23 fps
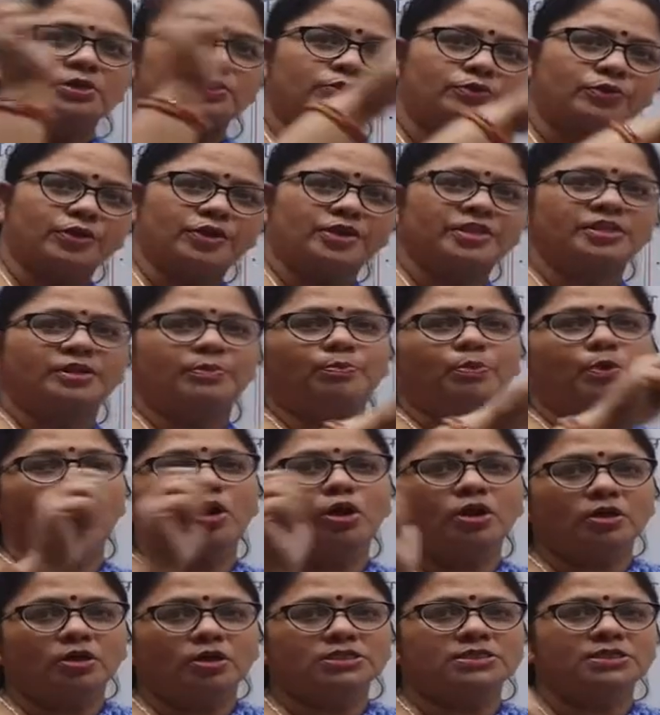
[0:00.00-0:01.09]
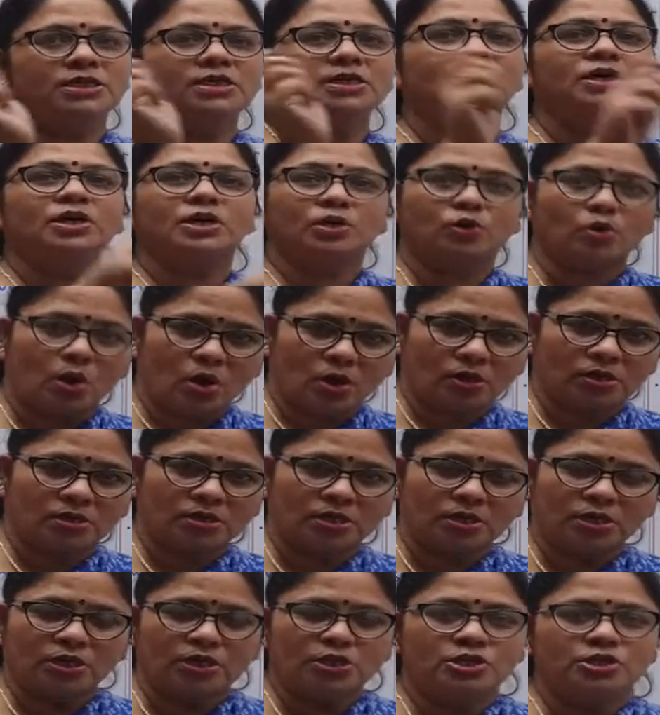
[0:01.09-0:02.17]
throwing the ball or the
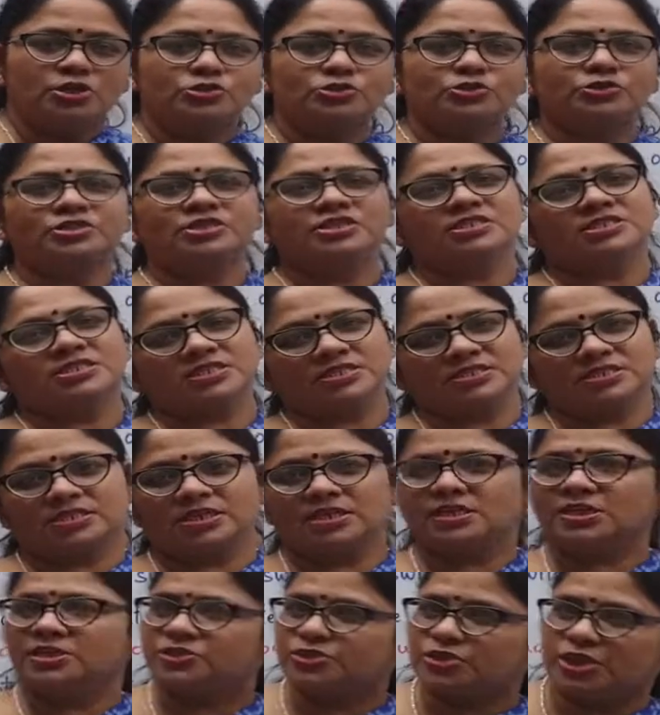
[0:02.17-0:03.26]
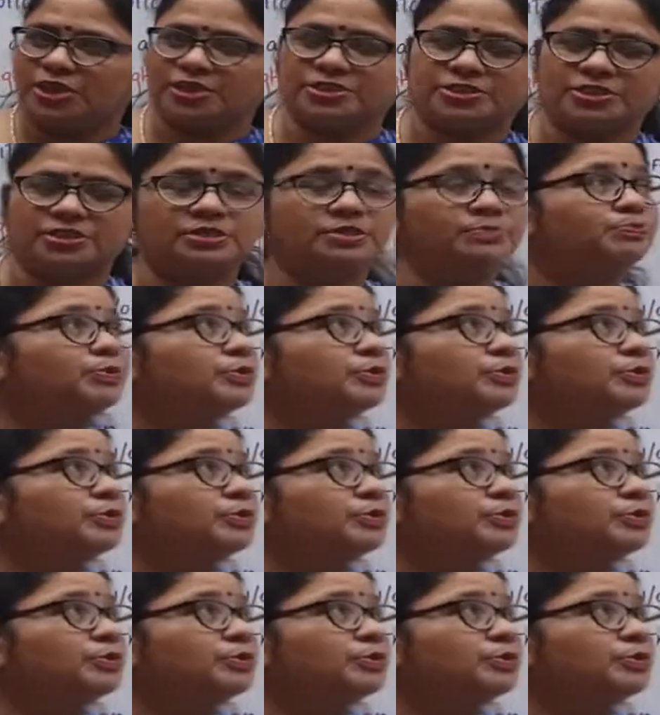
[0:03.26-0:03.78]
cork. So this is the change in